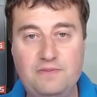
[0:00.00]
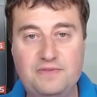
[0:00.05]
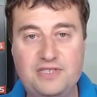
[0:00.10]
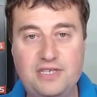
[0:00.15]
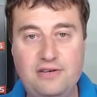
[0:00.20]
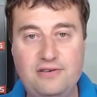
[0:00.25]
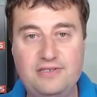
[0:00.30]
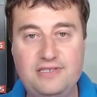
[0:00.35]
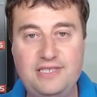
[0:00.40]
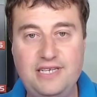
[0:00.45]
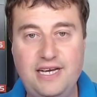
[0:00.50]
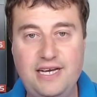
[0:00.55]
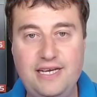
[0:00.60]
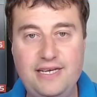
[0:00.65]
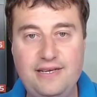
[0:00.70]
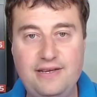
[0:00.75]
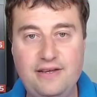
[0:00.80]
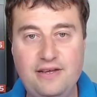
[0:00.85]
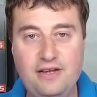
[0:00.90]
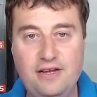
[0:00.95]
I would say
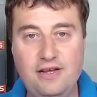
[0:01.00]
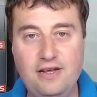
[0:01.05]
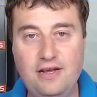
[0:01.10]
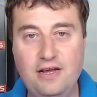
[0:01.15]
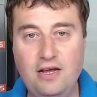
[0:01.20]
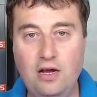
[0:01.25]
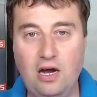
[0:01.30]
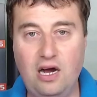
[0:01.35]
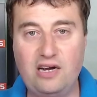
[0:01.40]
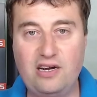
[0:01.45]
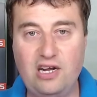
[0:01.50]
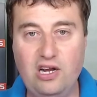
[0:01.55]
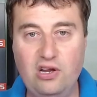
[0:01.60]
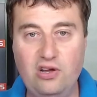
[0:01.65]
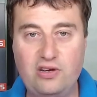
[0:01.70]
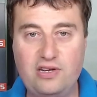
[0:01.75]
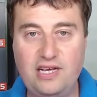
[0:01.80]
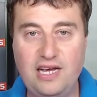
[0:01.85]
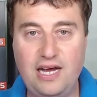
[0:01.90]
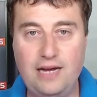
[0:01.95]
I'm going to
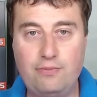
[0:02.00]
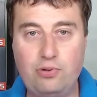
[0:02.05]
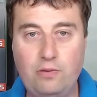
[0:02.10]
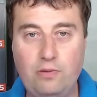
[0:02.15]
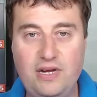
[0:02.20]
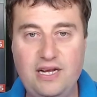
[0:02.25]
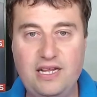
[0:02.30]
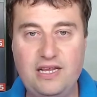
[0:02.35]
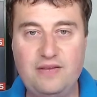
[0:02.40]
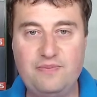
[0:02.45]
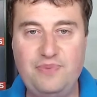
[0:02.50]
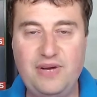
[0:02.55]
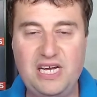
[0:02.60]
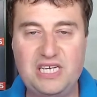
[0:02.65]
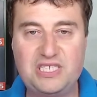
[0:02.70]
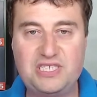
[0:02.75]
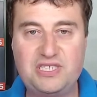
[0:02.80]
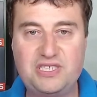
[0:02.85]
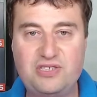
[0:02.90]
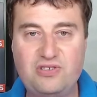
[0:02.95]
look at probably the
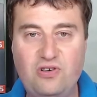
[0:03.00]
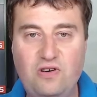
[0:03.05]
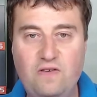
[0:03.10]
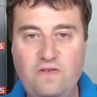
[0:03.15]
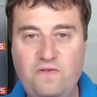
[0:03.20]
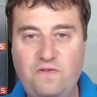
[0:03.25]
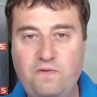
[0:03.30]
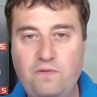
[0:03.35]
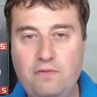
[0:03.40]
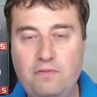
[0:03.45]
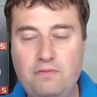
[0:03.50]
best sort of